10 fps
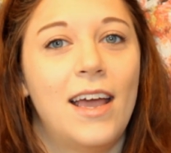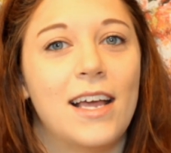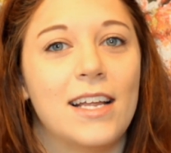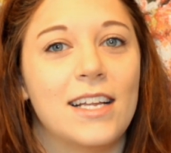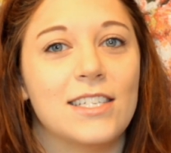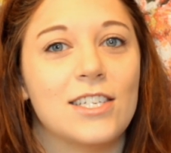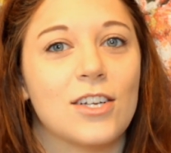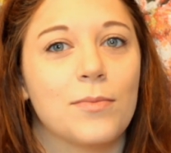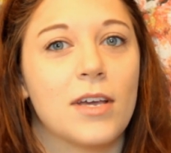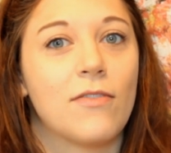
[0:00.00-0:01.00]
And she
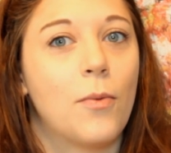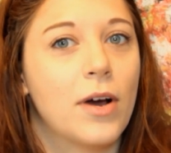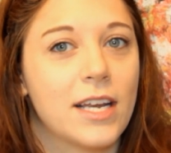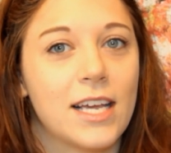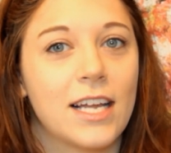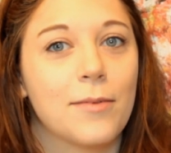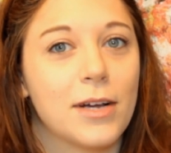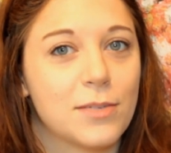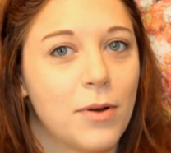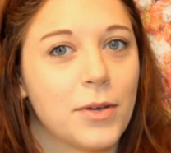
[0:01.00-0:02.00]
told me if I wanted to get them,
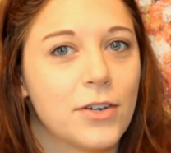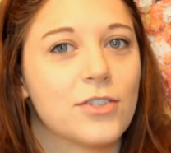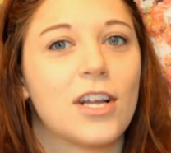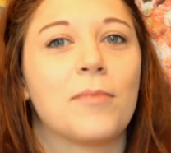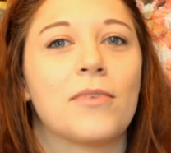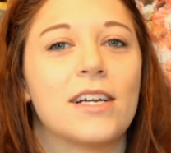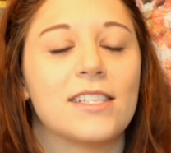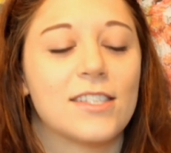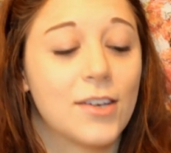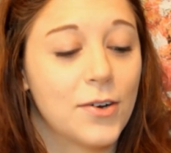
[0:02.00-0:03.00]
I should probably go to
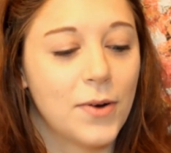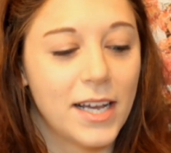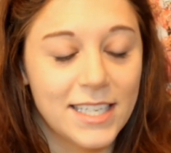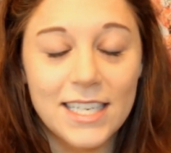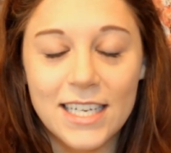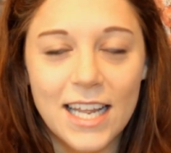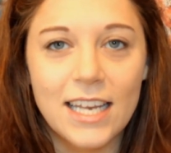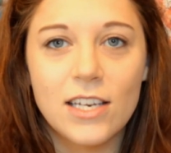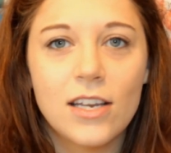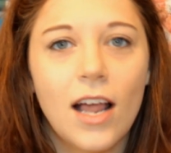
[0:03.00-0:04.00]
ShopRite. So I did,
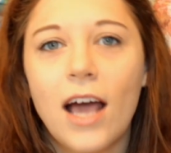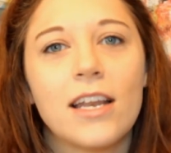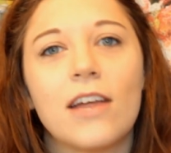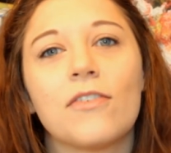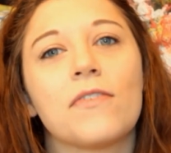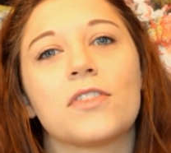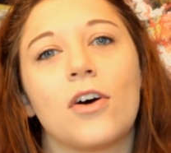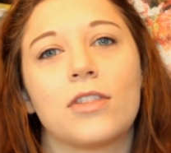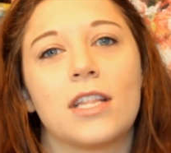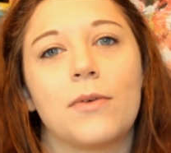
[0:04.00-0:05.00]
and I never even
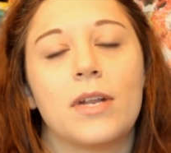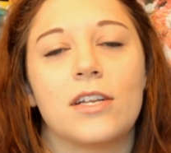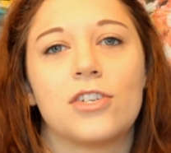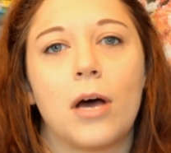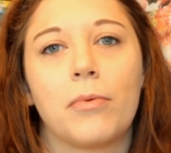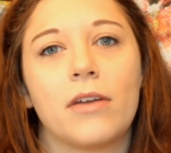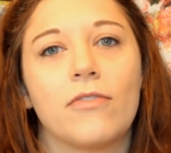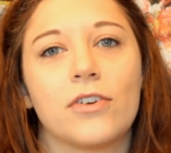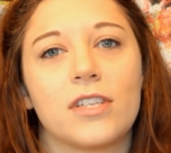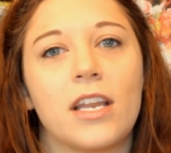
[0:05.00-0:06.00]
thought that they would hit ShopRite first.